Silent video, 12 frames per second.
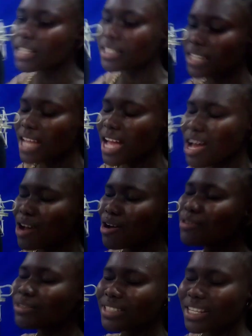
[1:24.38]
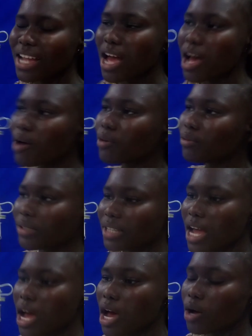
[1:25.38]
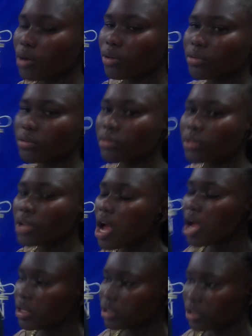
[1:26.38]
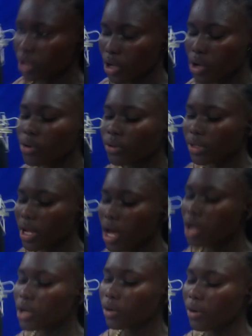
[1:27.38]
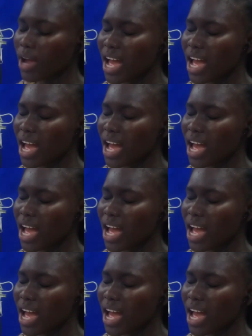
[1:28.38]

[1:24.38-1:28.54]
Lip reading: down, down, down to the ground.